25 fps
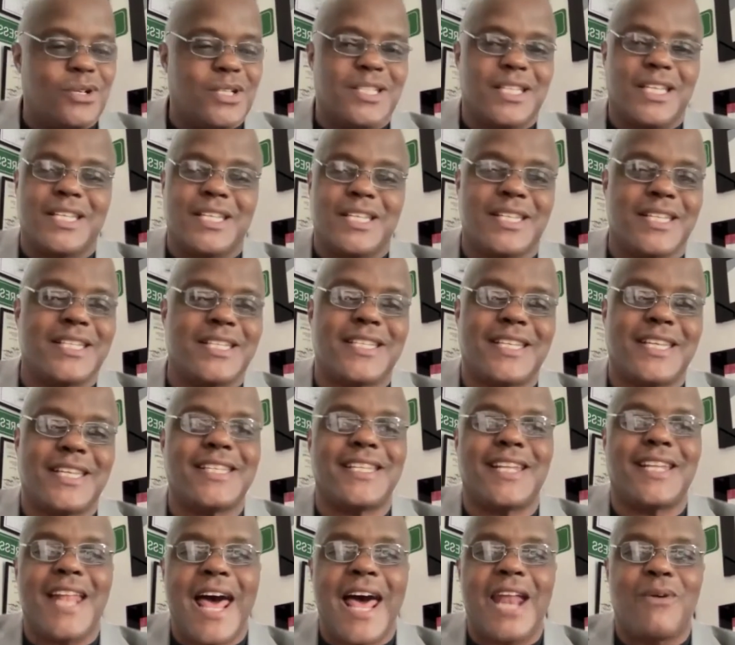It's
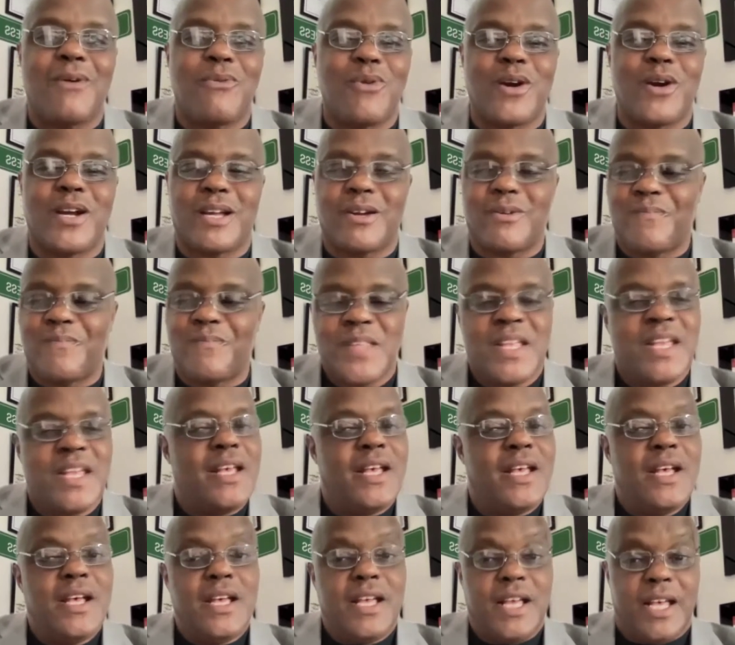a lot of work. And
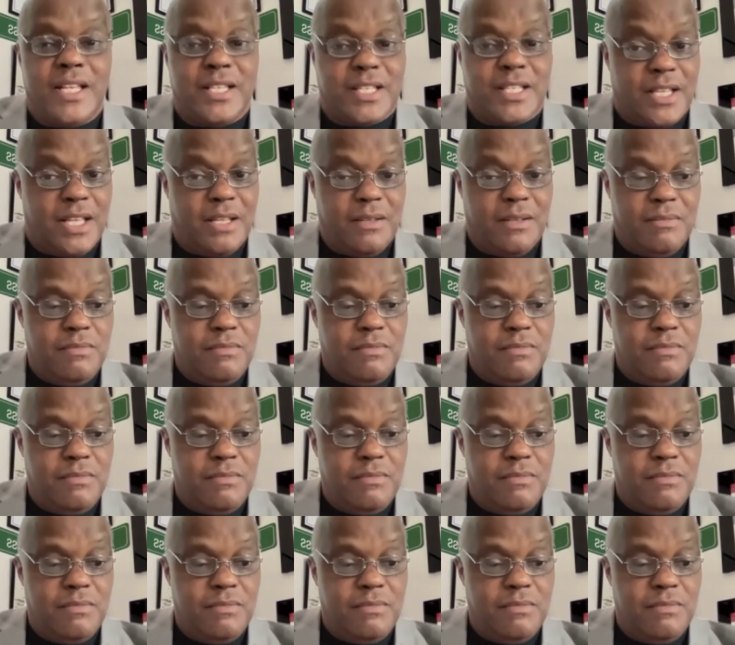it's